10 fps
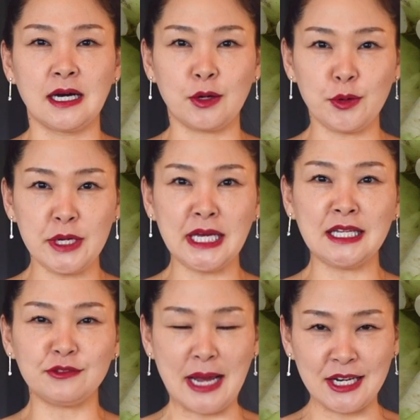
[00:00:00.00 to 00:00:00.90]

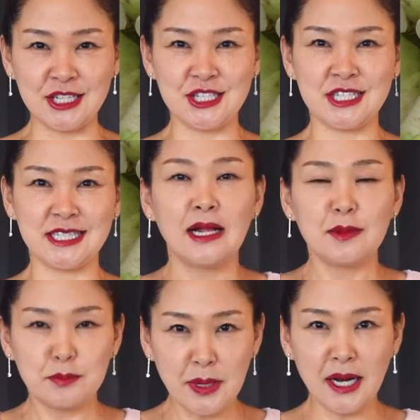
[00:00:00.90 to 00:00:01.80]
Korean radish.
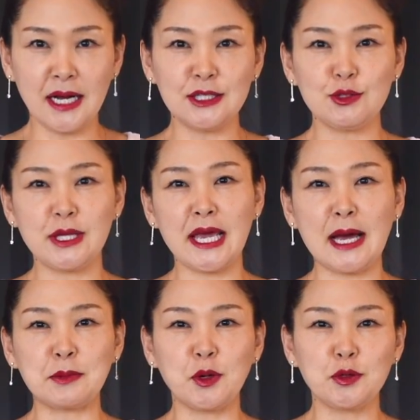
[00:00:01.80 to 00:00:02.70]
But today
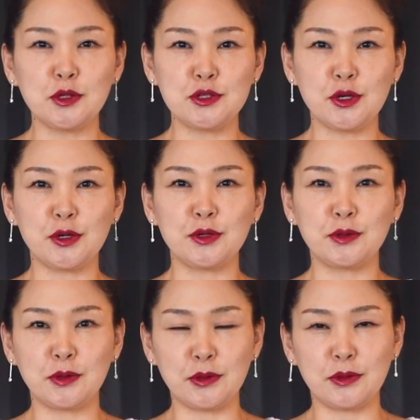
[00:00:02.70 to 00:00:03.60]
I'm going to show
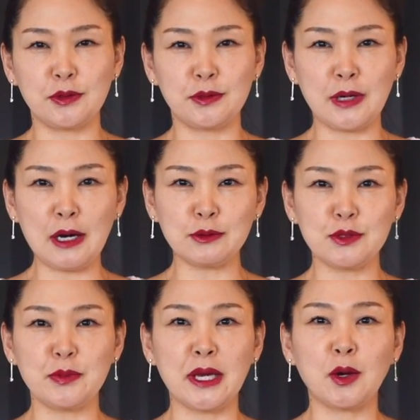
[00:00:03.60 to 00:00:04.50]
you how
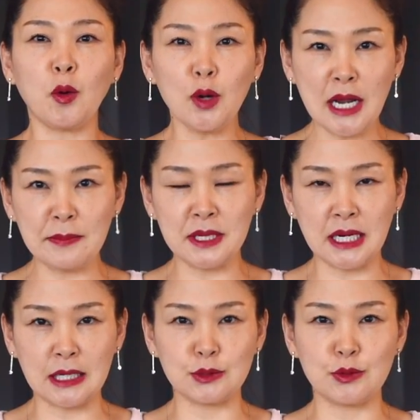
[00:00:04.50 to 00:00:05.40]
to make Kohlrabi
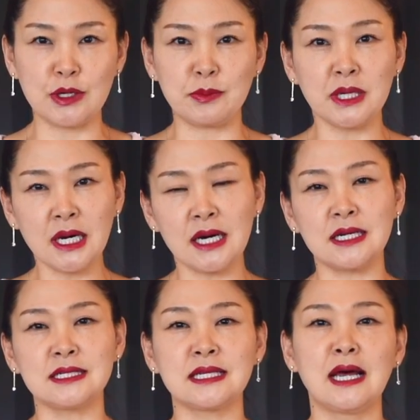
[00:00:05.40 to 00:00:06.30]
Kkakdugi
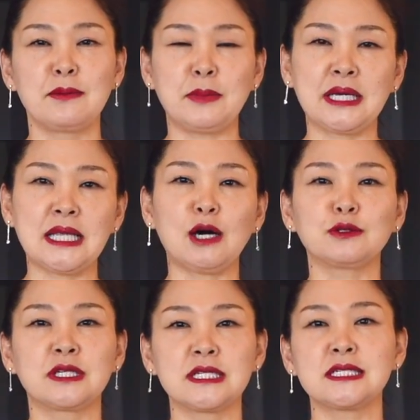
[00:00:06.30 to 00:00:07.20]
because my
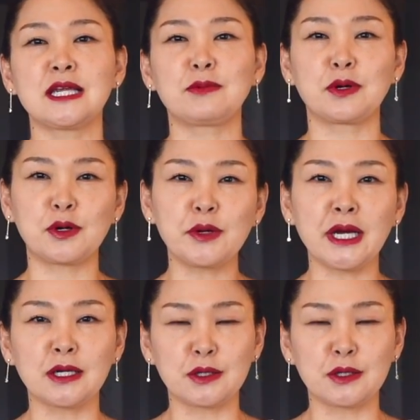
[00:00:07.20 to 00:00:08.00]
town doesn't have a Korean